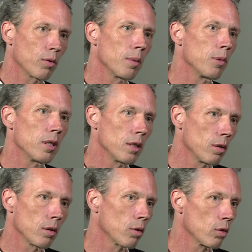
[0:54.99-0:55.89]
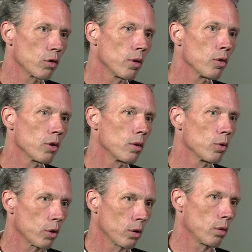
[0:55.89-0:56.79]
remedy or the control
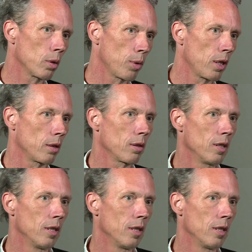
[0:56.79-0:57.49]
solution to the plant.